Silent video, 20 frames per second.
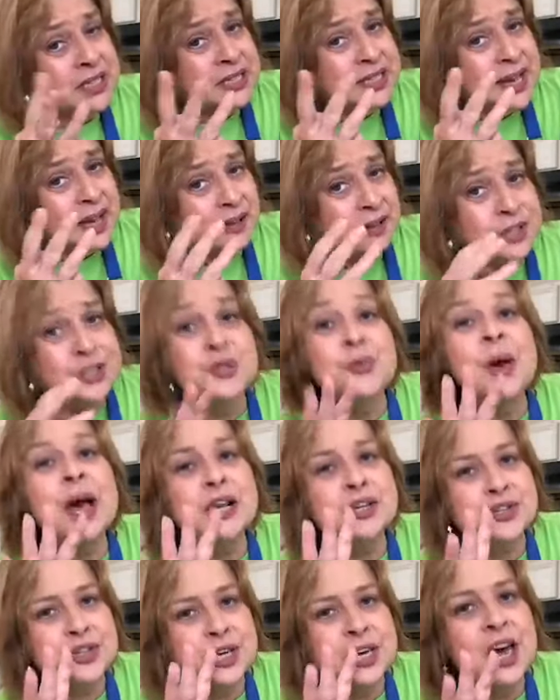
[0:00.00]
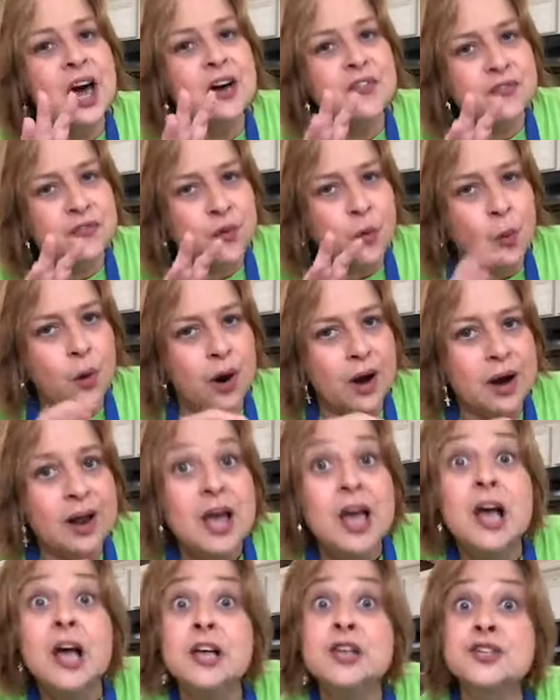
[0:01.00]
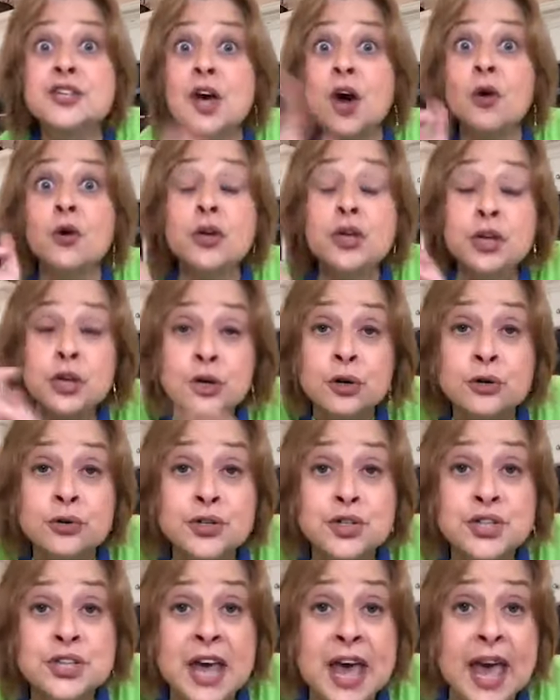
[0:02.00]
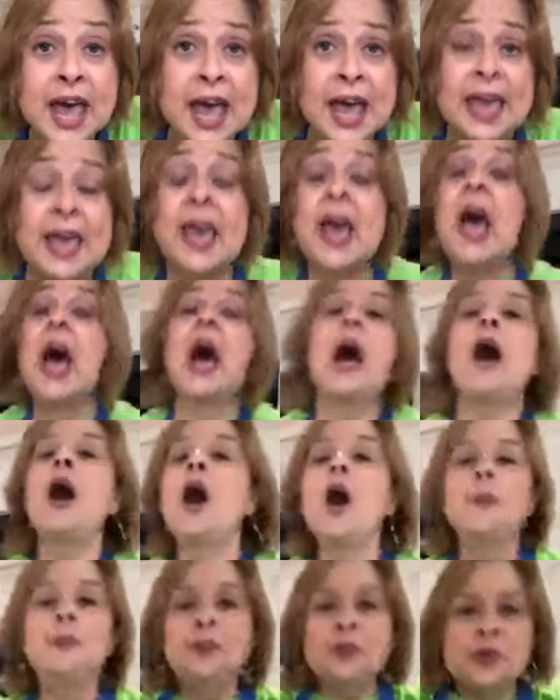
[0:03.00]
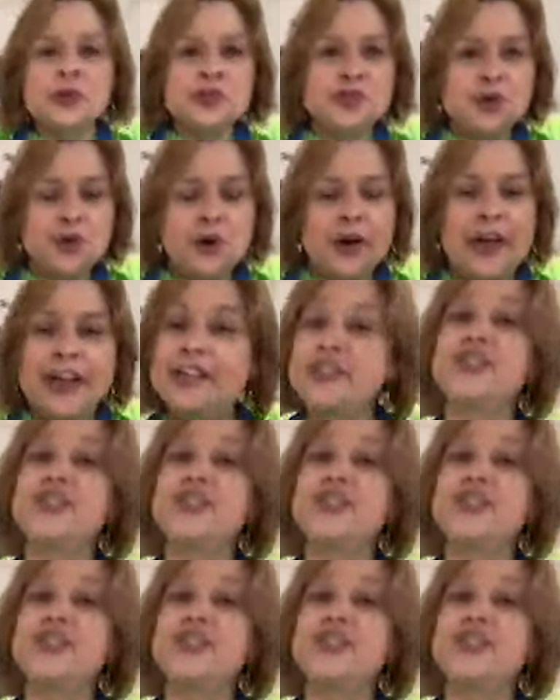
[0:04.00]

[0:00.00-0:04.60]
salads. You actually got 4. So, huge day. I hope you enjoyed